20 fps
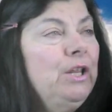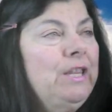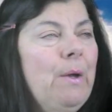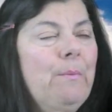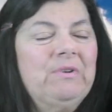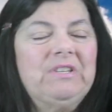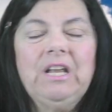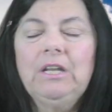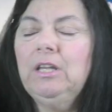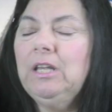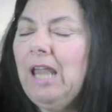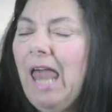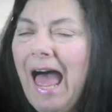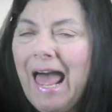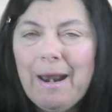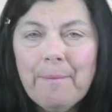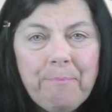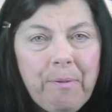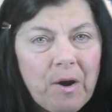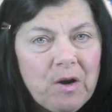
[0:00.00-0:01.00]
There was a
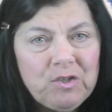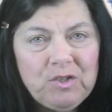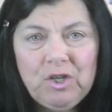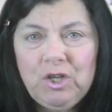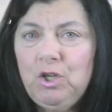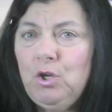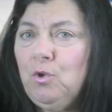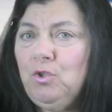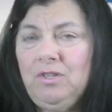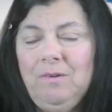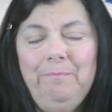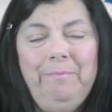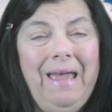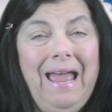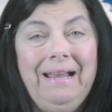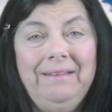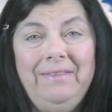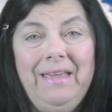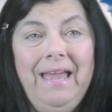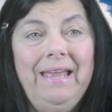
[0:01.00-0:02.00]
lot of persecution
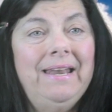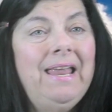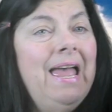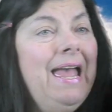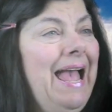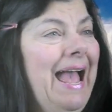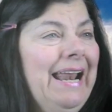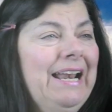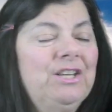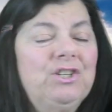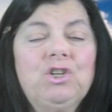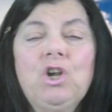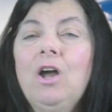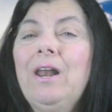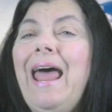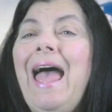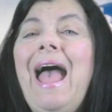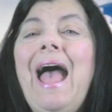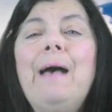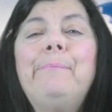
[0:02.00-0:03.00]
back then, and it's going
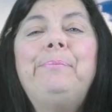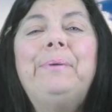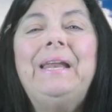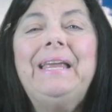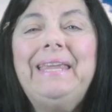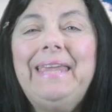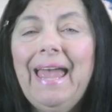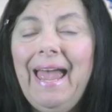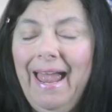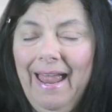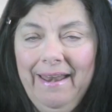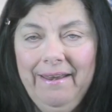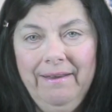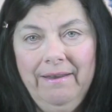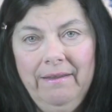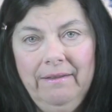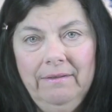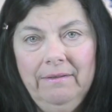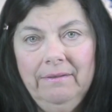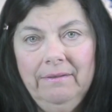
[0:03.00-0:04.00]
to happen again.